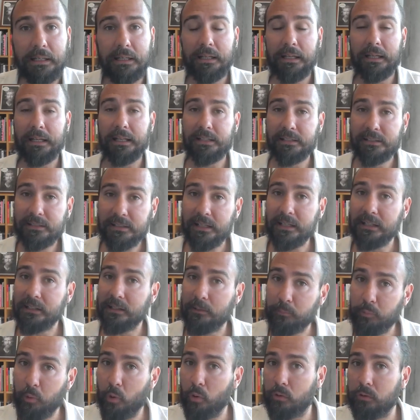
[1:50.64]
Instead, the
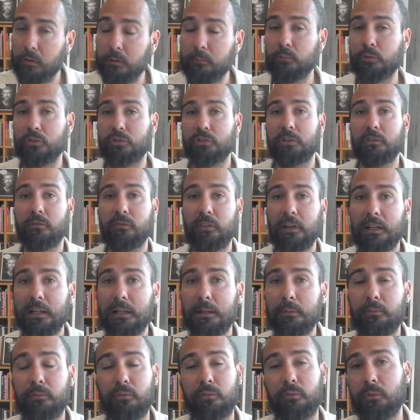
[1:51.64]
program was
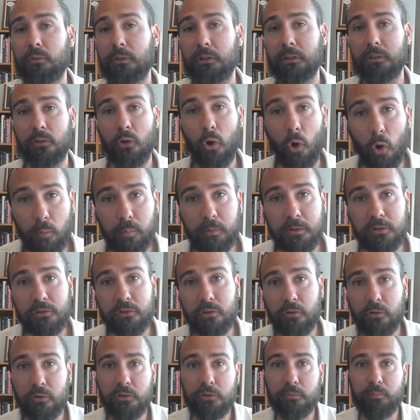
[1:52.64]
developed through an open
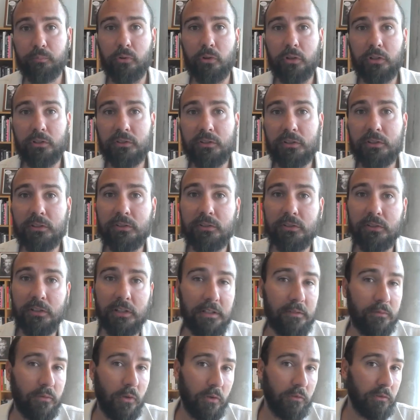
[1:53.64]
source process
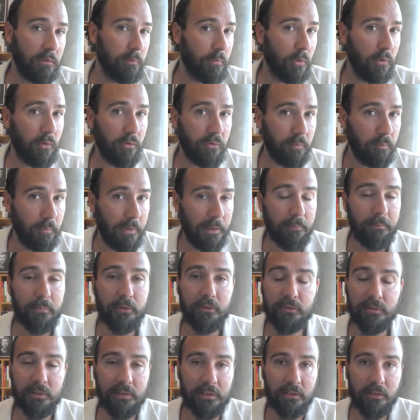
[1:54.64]
involving both members
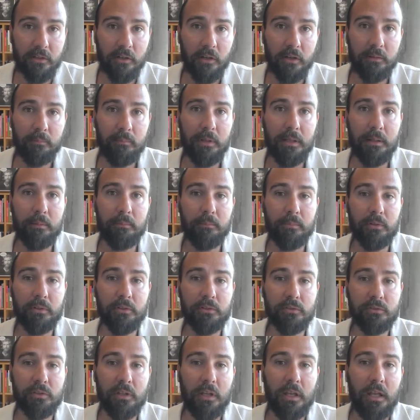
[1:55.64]
and non-members,